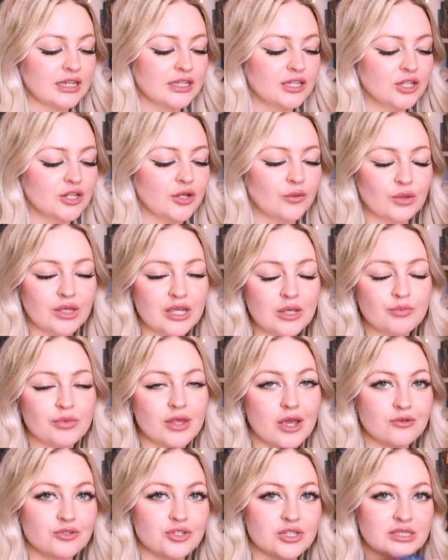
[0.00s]
like, you know, keep
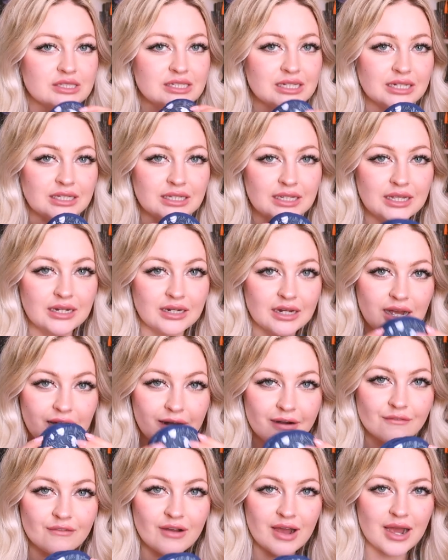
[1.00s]
the oceans clean
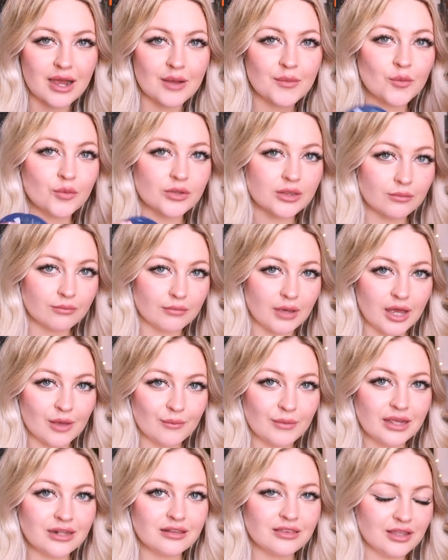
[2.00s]
kind of vibe with the
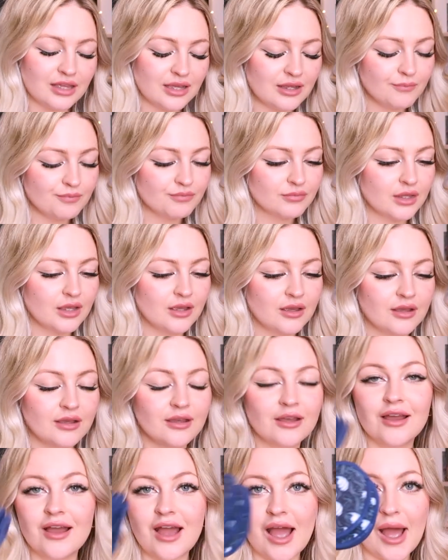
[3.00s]
mermaid theme.
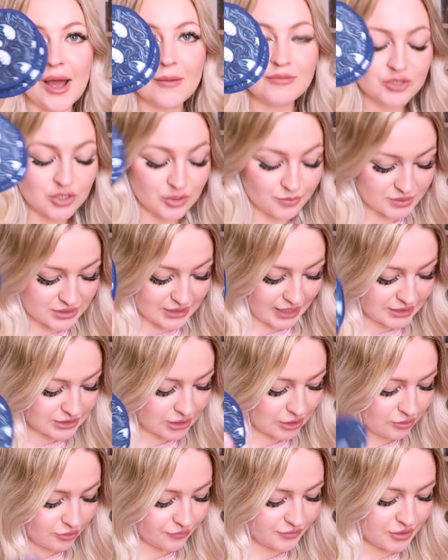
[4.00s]
Absolutely obsessed.
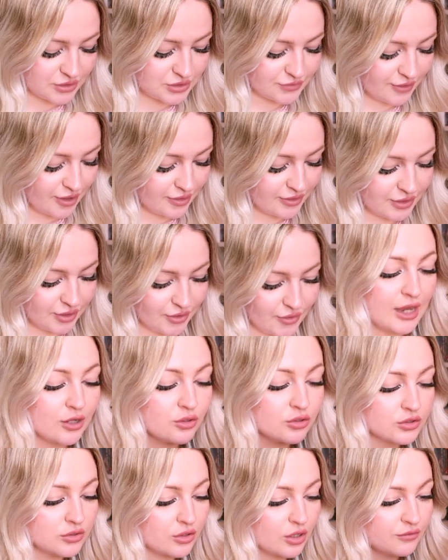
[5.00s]
I love those Fairyloot and
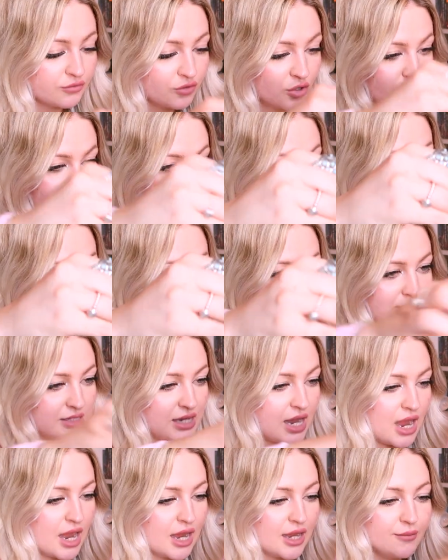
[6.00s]
could not have come at a better
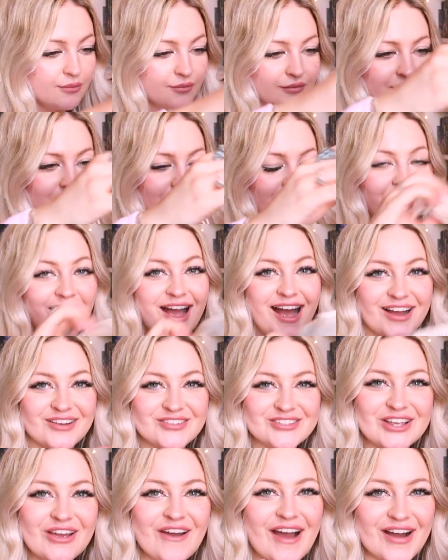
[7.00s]
time.
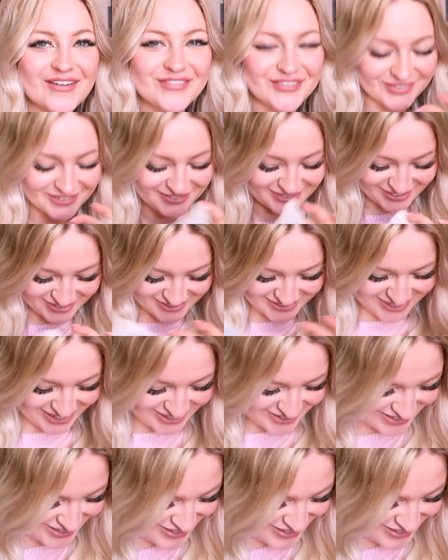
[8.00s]
I'm so happy with those. These